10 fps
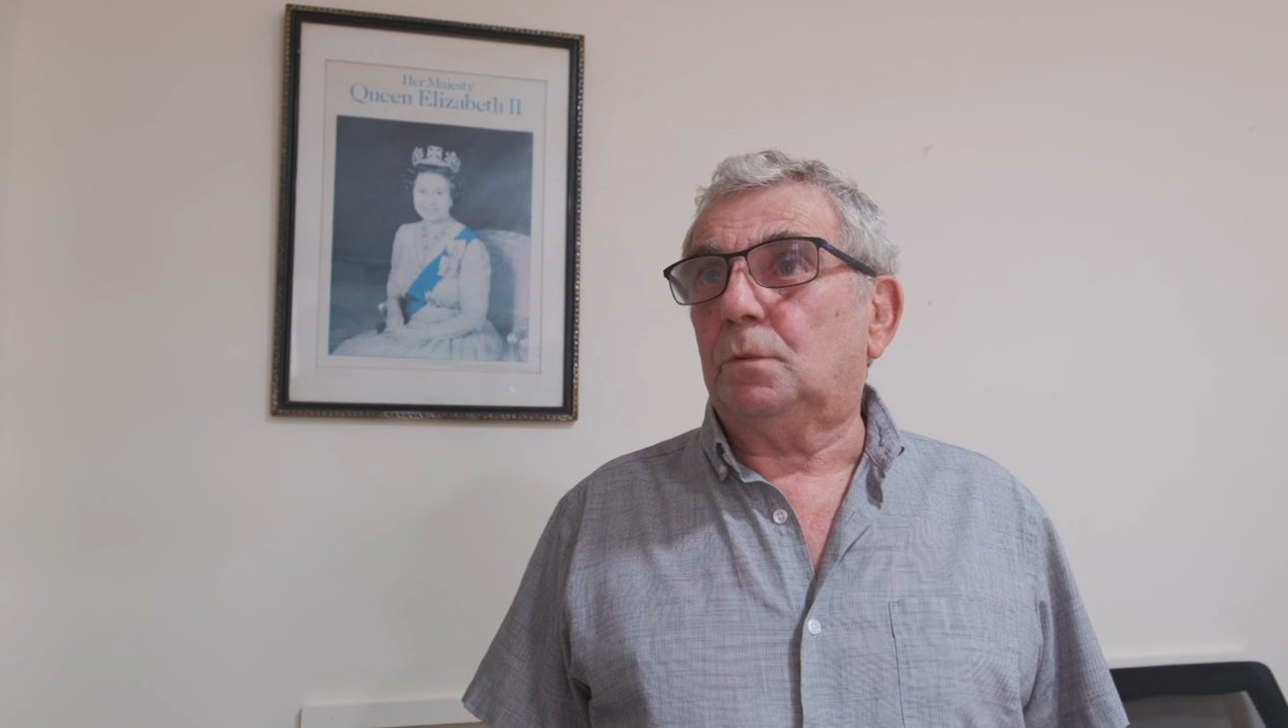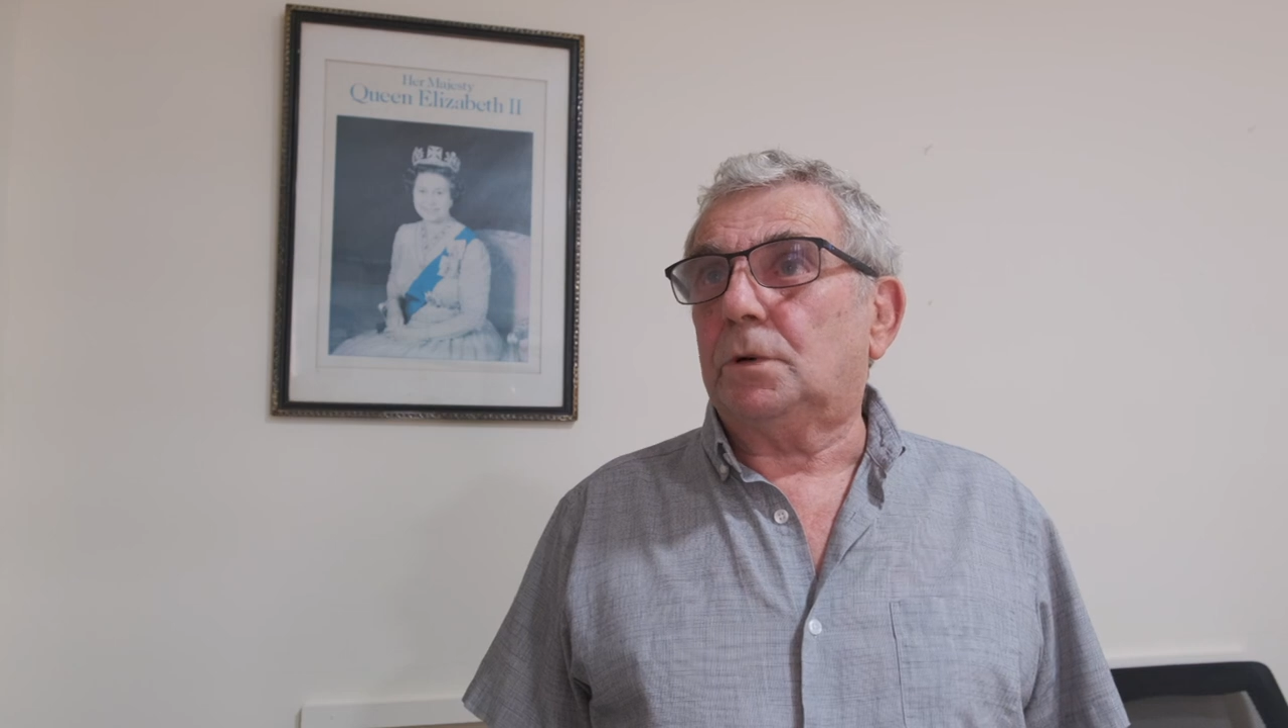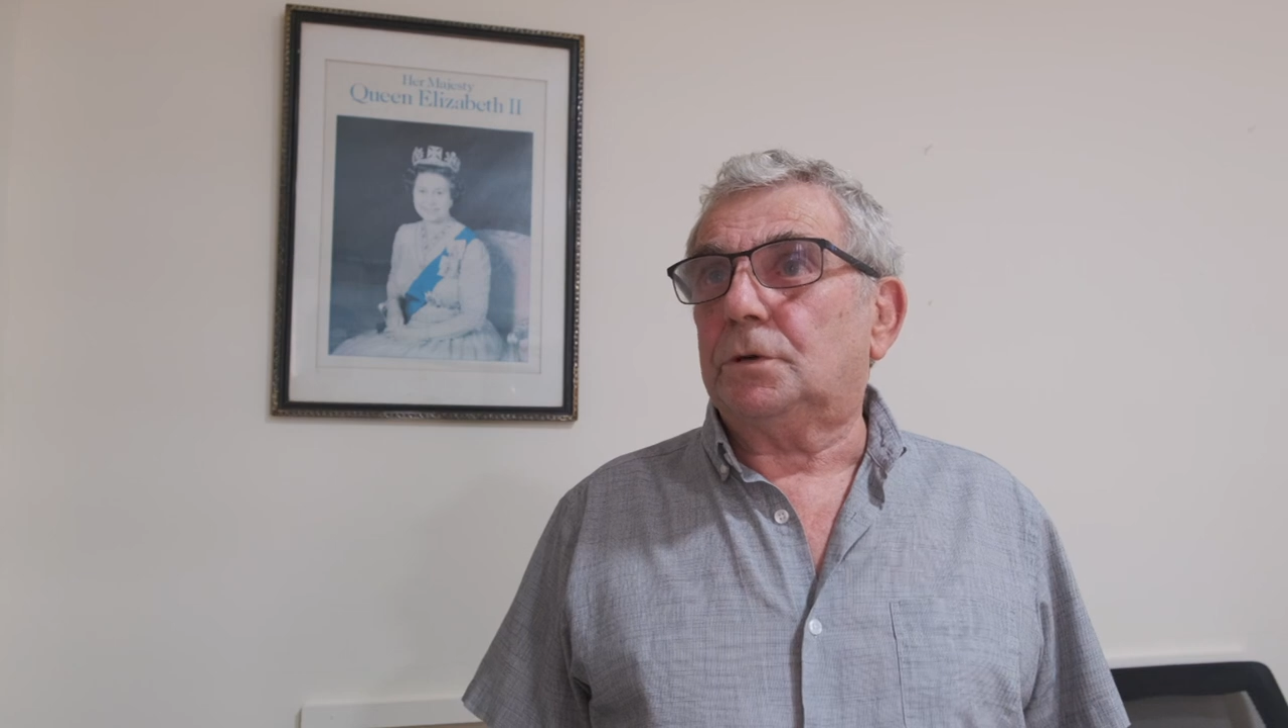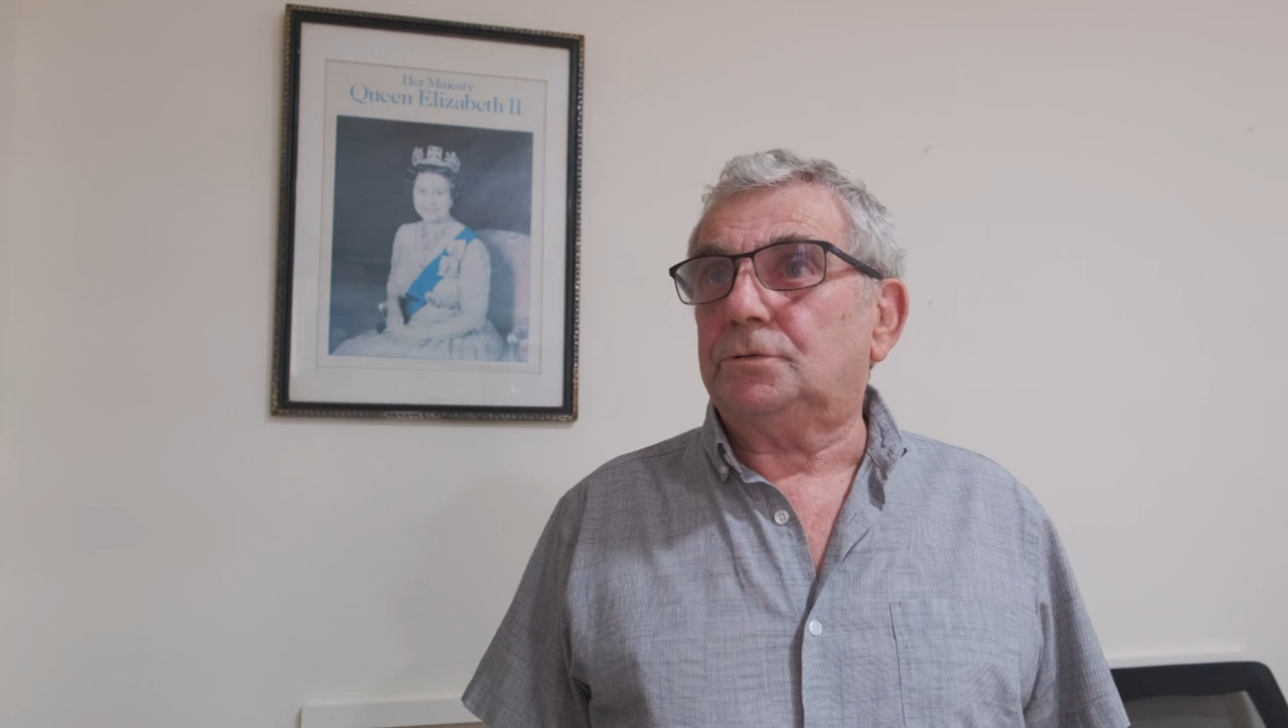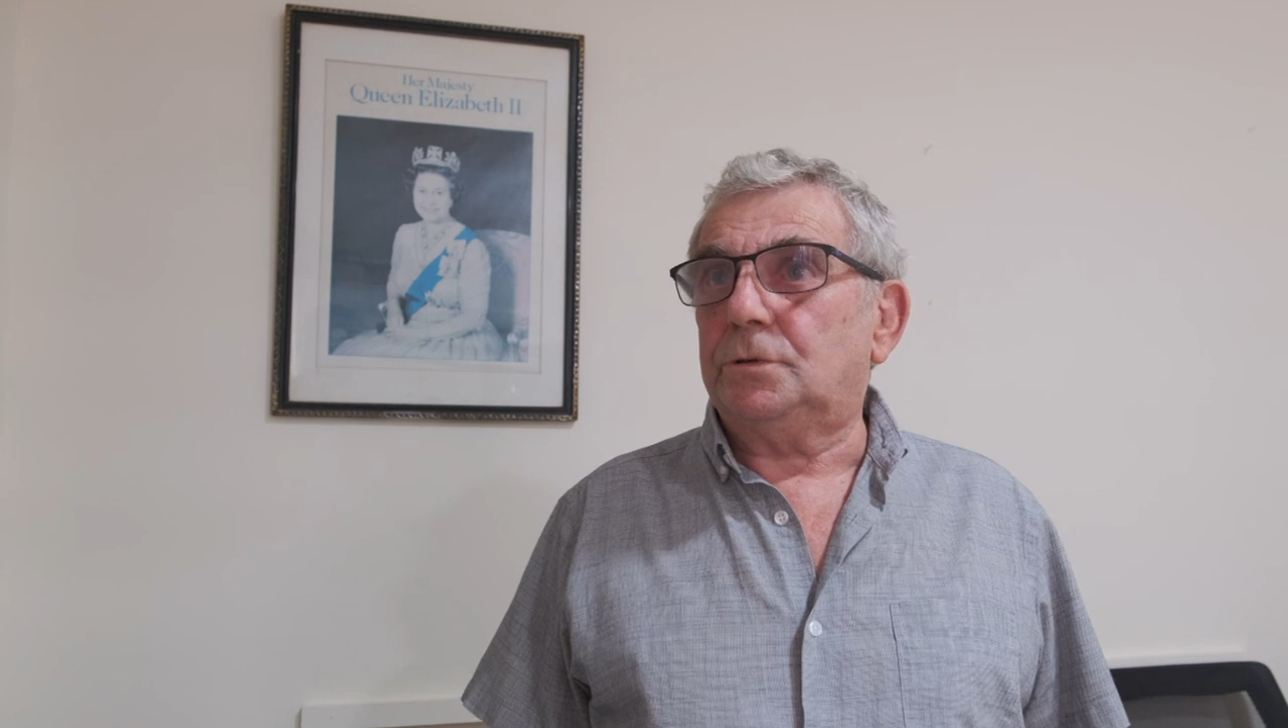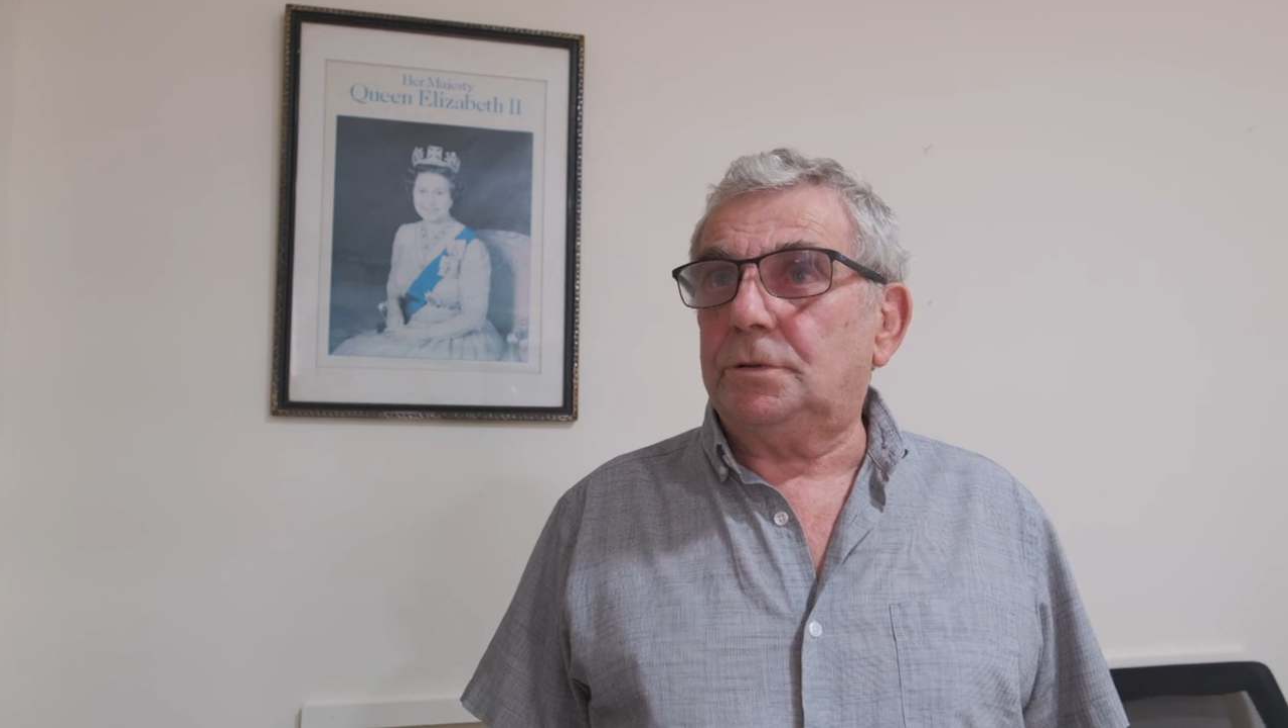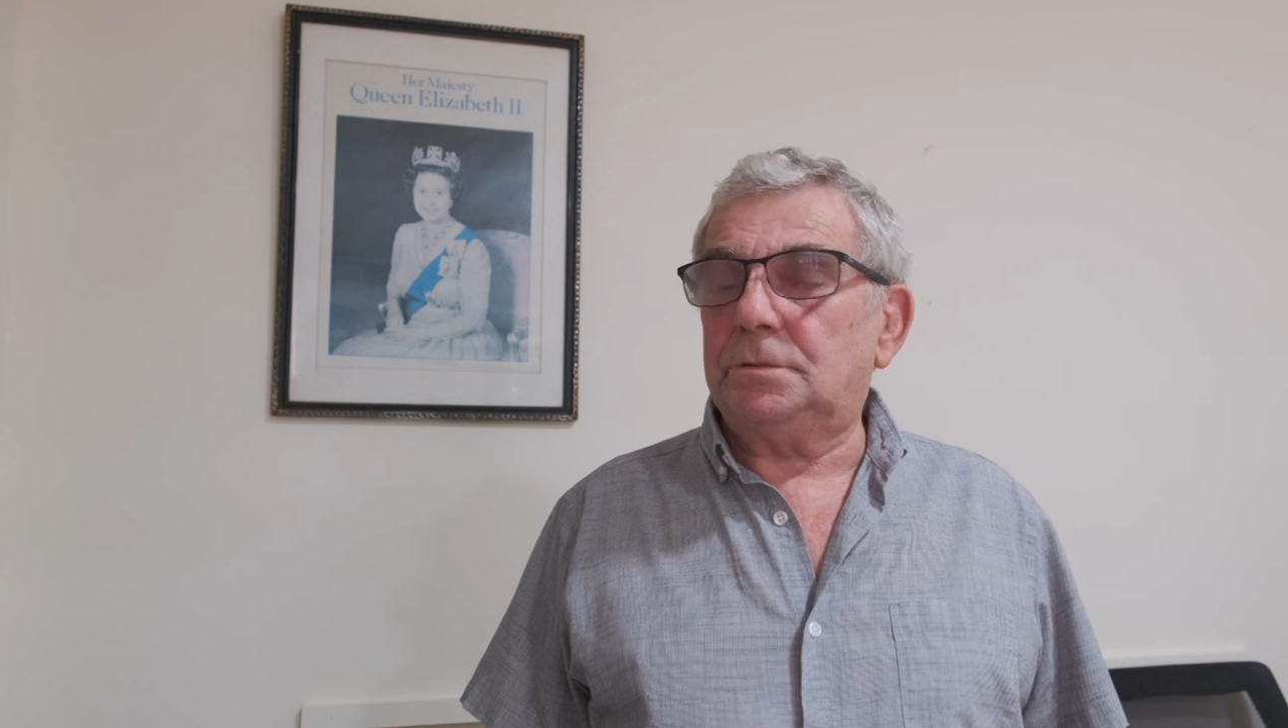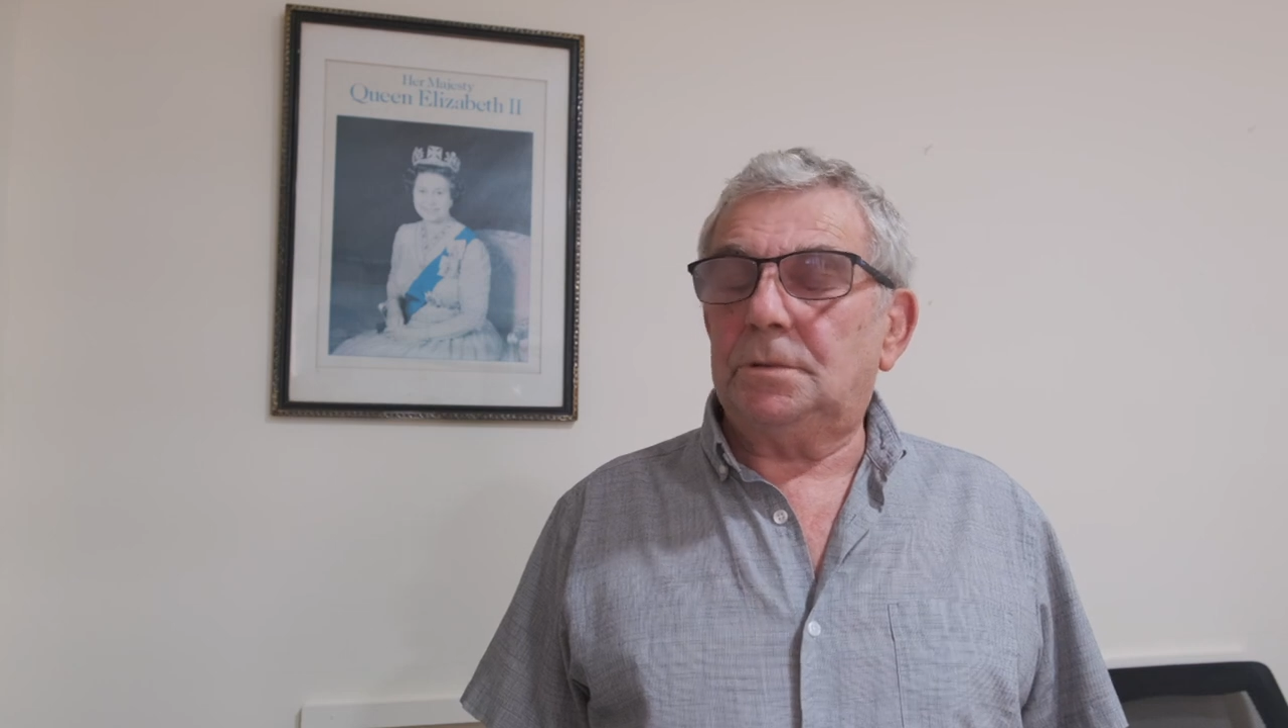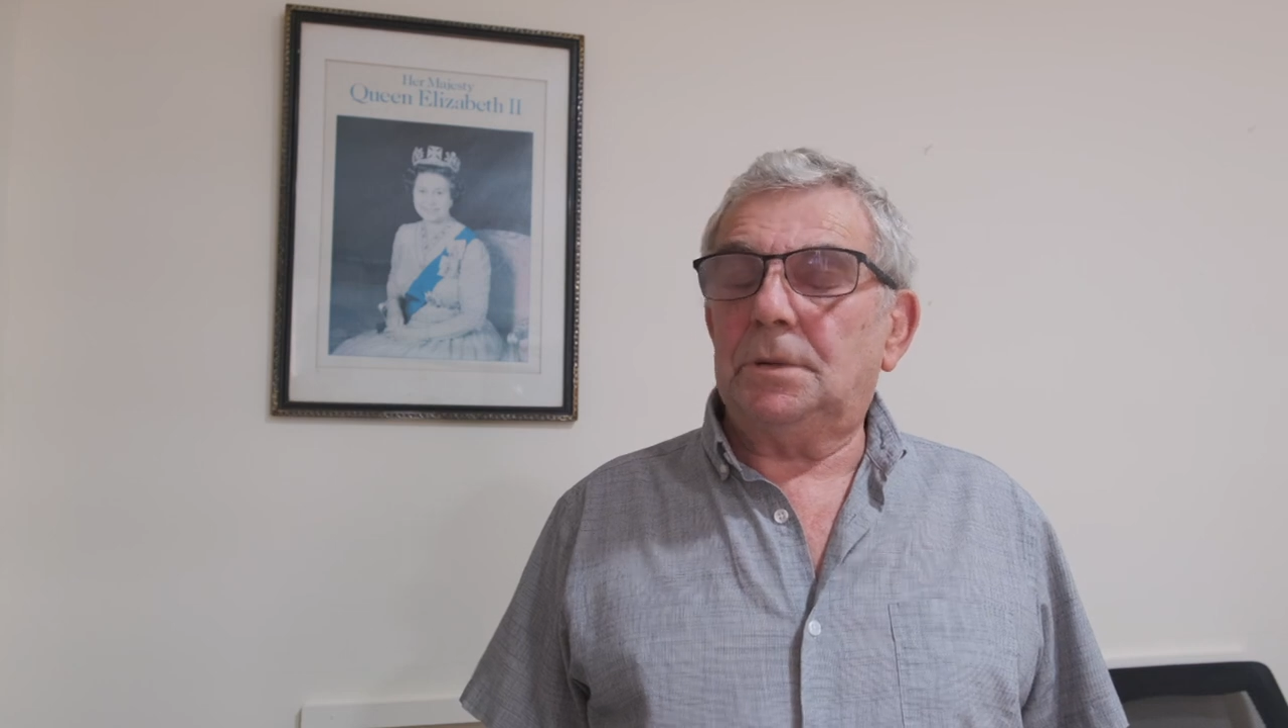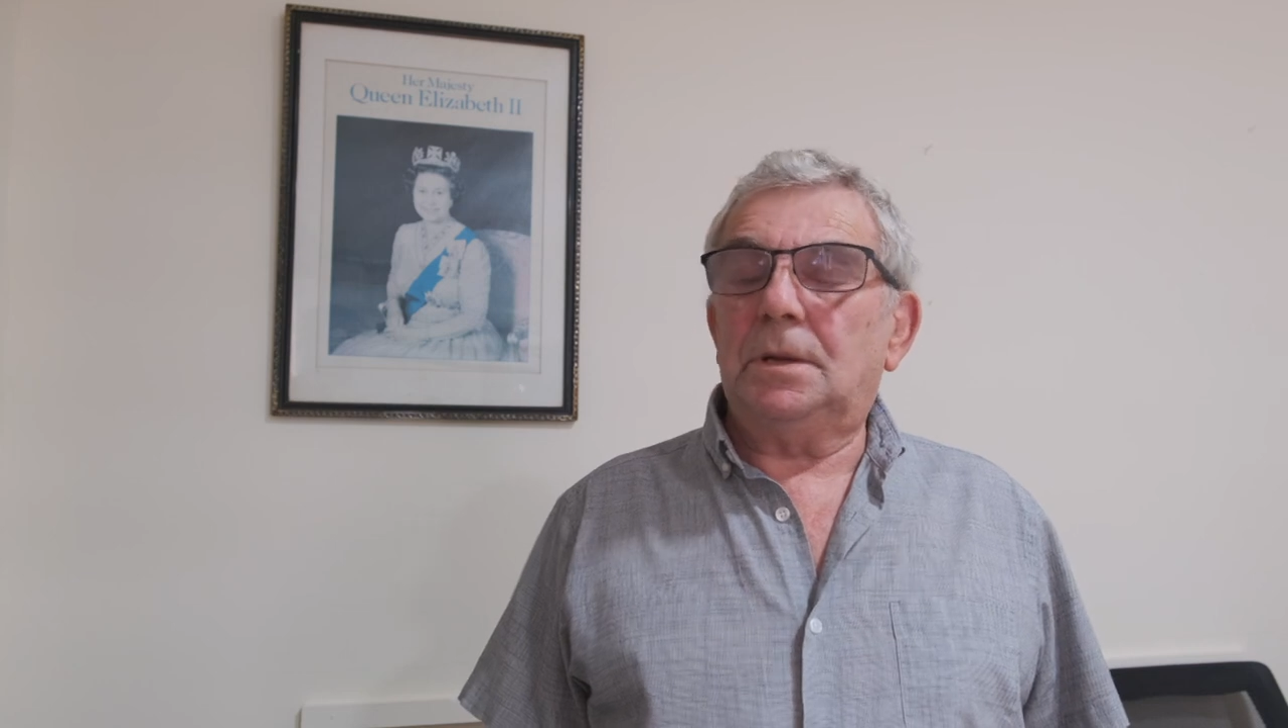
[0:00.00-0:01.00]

Workers Union